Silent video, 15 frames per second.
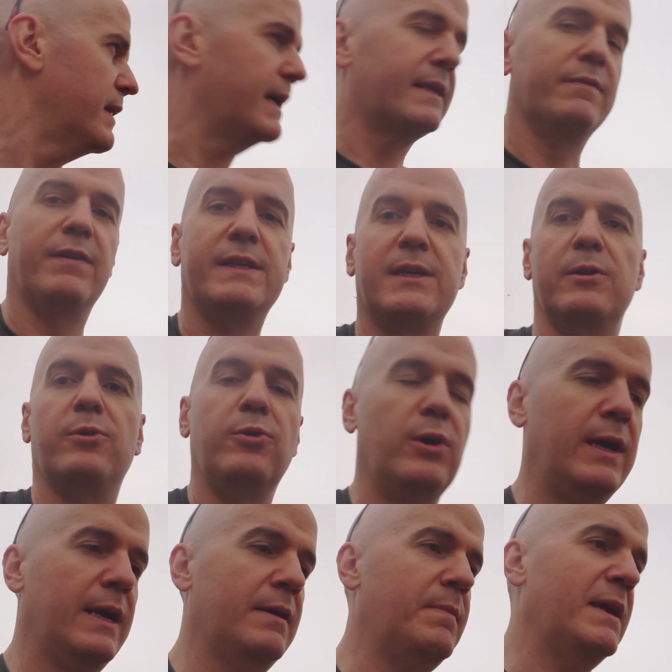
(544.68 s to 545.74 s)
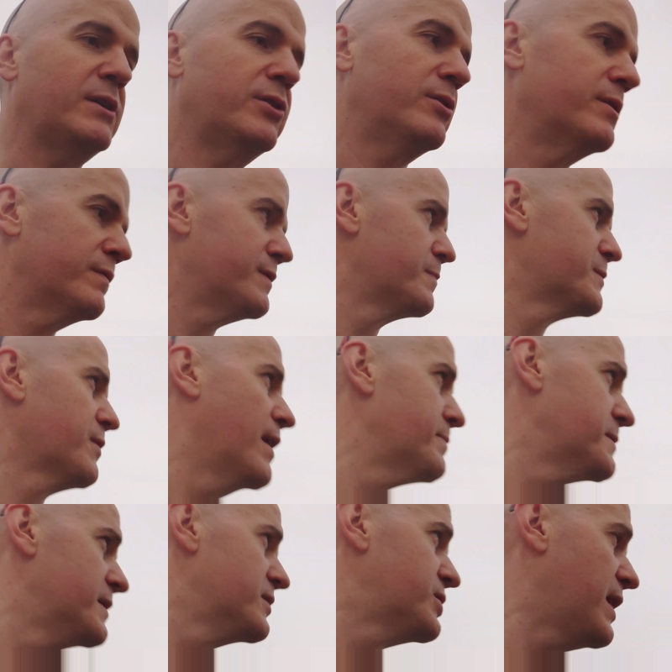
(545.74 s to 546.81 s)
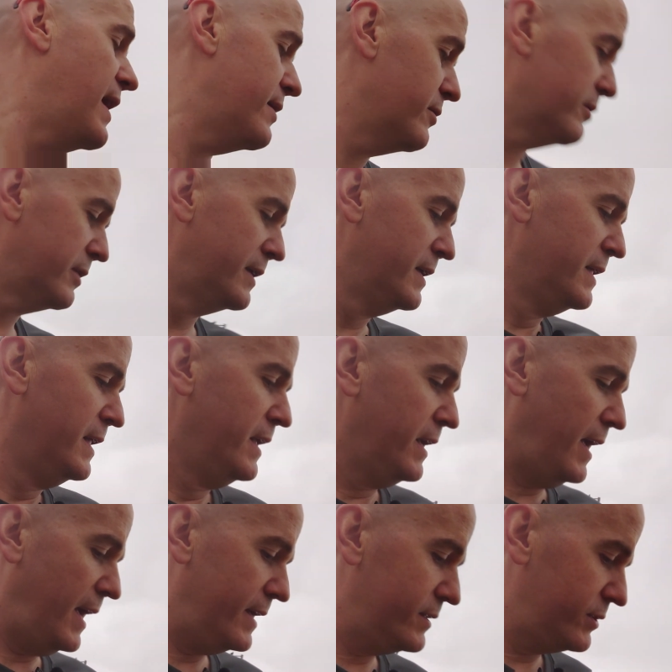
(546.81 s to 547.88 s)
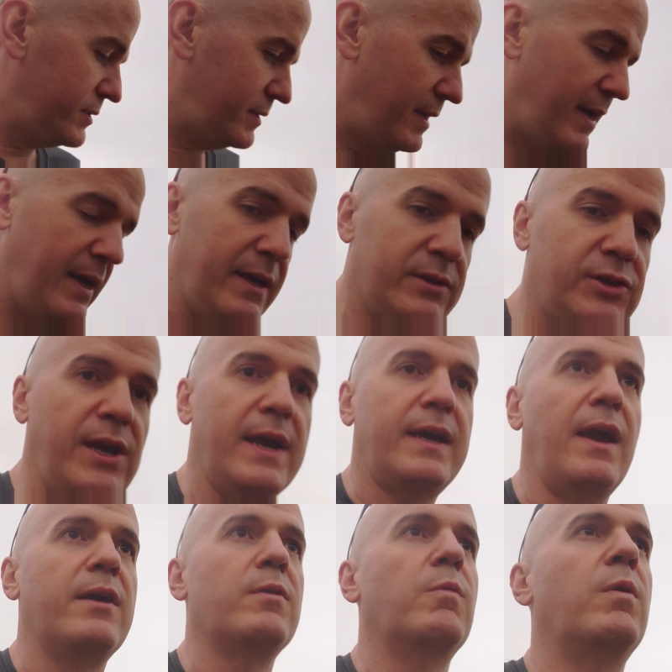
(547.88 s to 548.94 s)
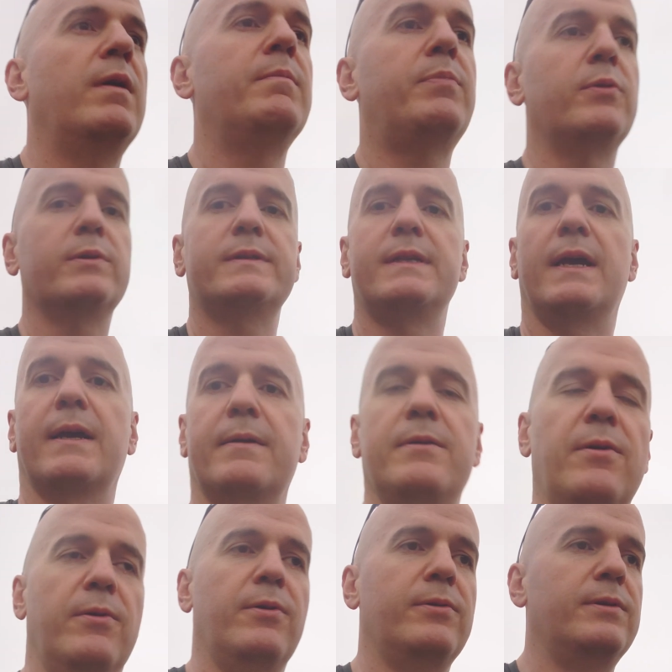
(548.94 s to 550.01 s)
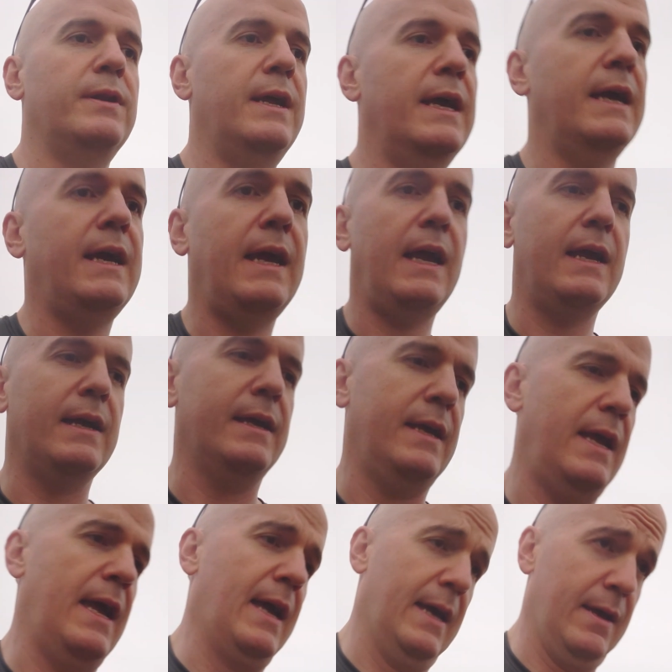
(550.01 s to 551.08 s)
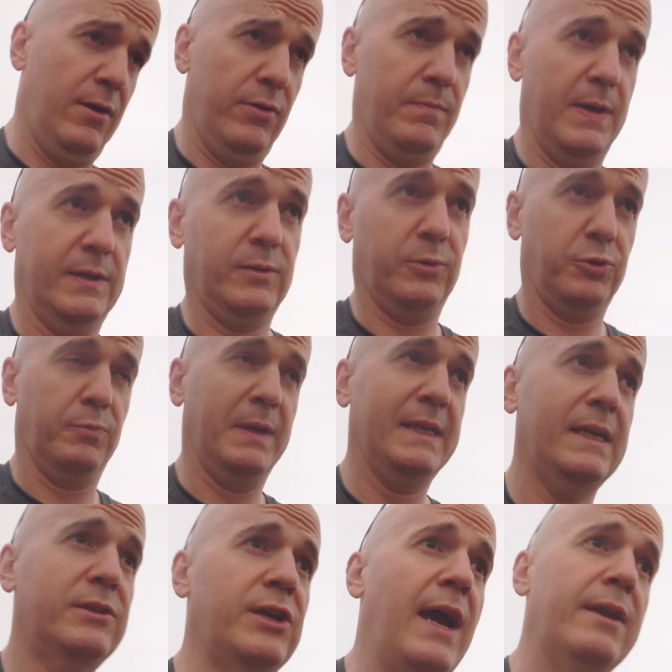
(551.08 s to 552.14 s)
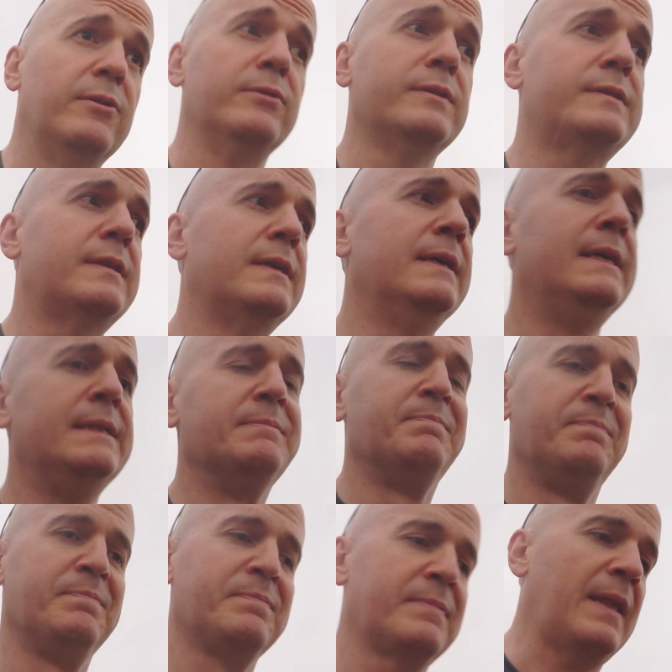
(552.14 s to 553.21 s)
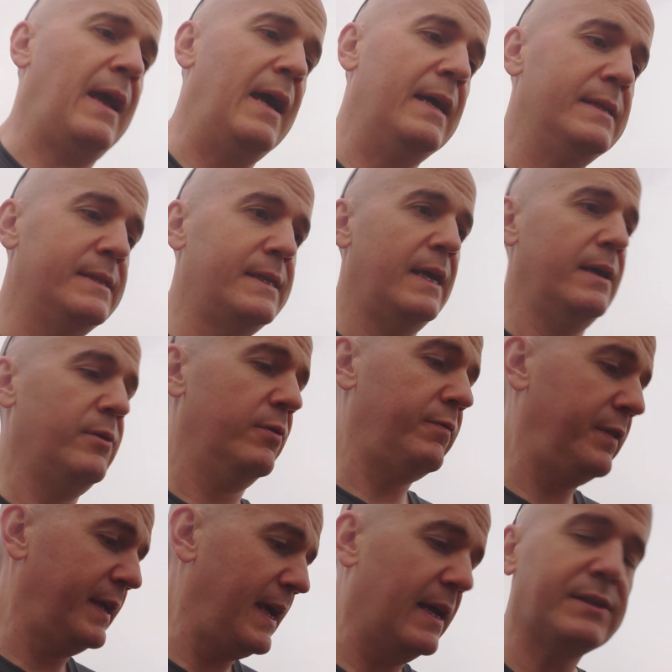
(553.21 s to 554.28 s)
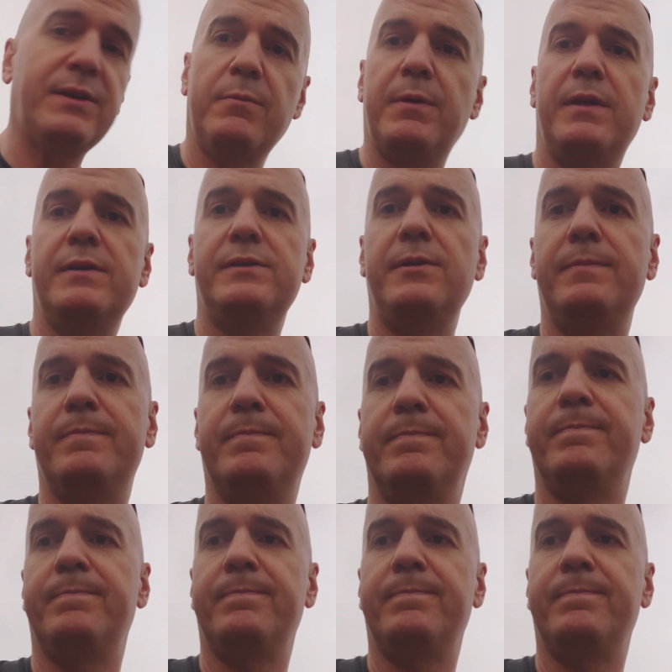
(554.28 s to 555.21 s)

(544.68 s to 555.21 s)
like the video, make sure you've subscribed to the channel, and check out what I'm posting on my social media channels, and hopefully catch up with you soon.